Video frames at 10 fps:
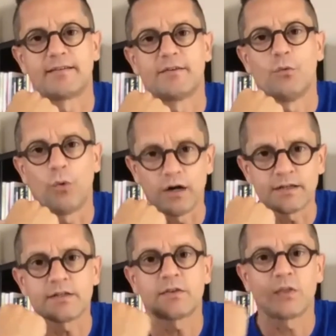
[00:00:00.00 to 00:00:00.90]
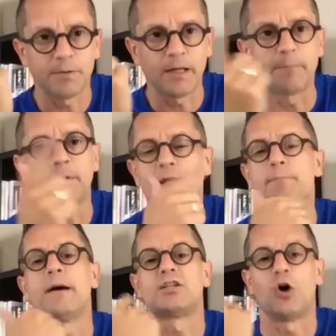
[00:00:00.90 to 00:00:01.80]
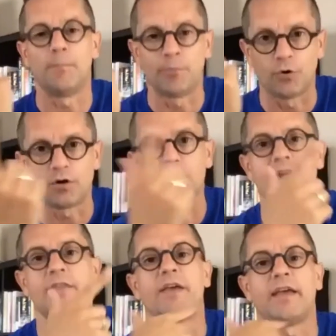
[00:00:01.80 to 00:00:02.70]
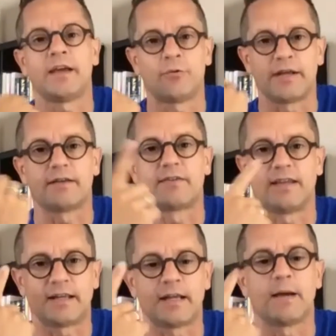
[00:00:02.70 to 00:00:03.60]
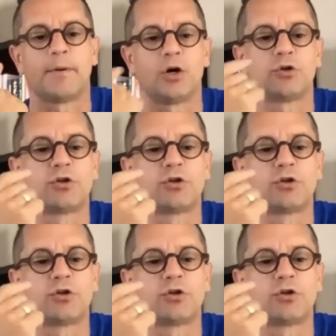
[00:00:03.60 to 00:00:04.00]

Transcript: What is the people in Bad Homburg and the area thinking about,